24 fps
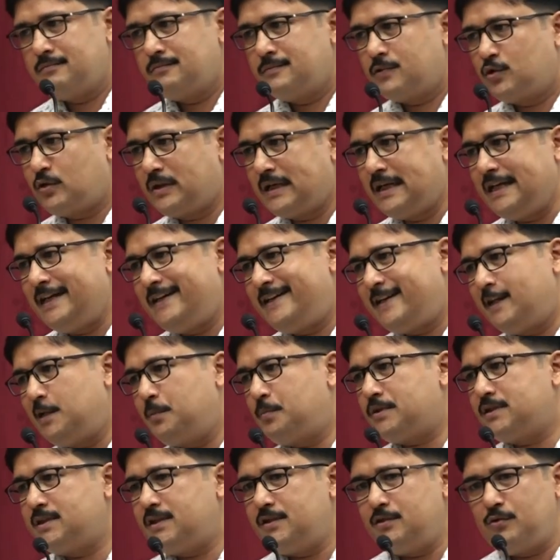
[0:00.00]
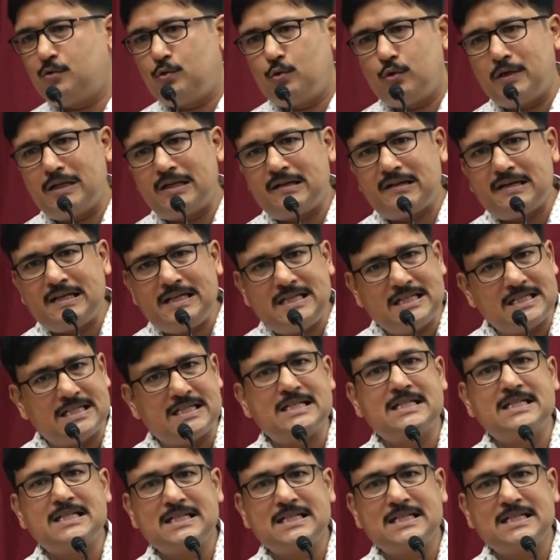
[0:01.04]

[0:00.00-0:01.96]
So again, ten percent you go and read